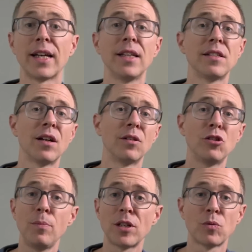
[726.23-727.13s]
Like, is there
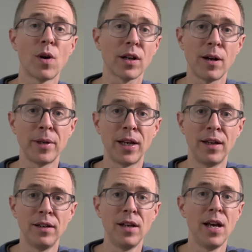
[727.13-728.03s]
too much work coming
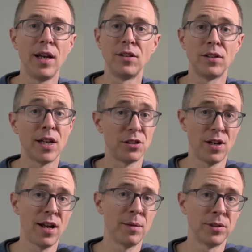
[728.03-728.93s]
in that
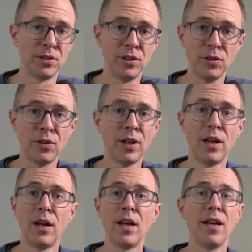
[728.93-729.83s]
you're not able to do?
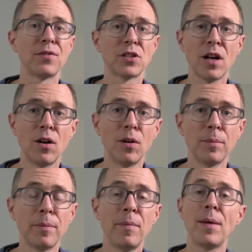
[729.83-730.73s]
If
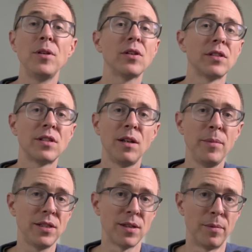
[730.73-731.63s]
so, maybe you can
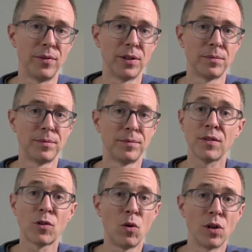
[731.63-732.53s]
send me some of it.
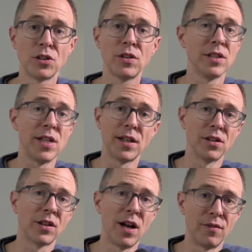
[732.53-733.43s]
And of course, you can
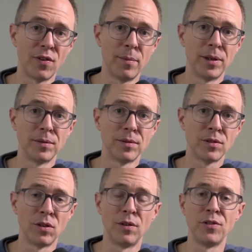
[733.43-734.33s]
take your cut from it.
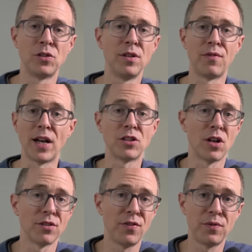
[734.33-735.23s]
So if you if I
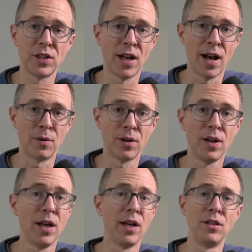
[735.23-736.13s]
charge 50 an hour
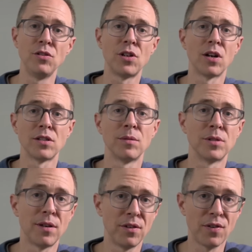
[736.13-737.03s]
and you charge
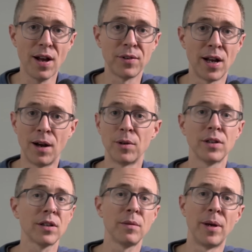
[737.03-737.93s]
them 75 an
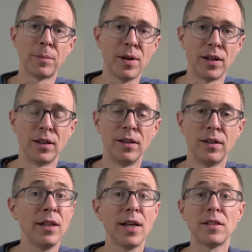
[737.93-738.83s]
hour, you're going to make money.
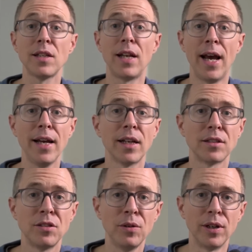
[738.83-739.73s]
And they said, "Hey,
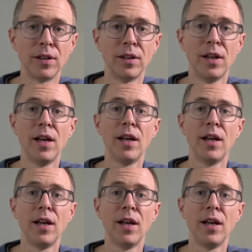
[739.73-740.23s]
let's do it."